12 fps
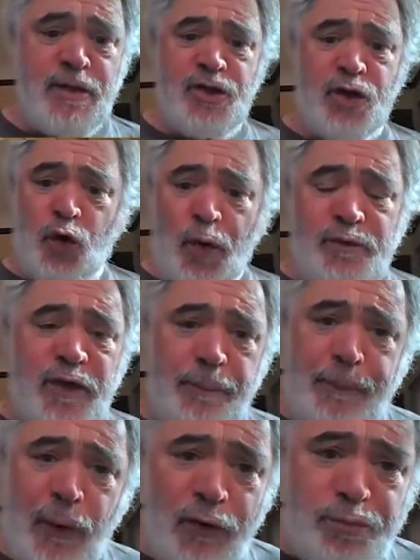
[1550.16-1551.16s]
The groups that
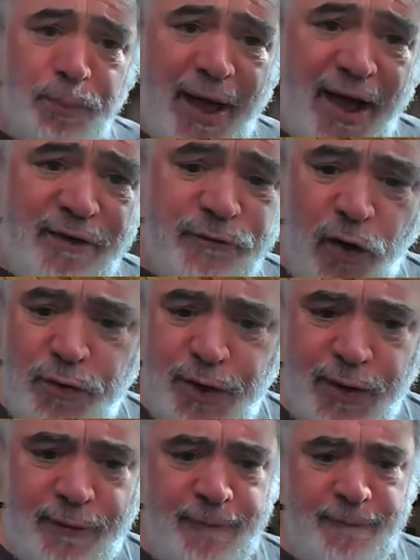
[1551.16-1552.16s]
oppose black
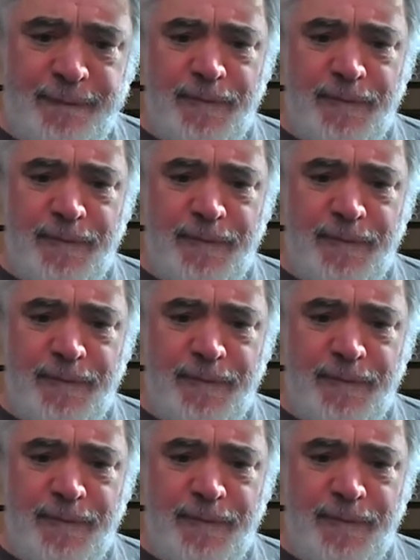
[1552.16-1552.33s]
voting.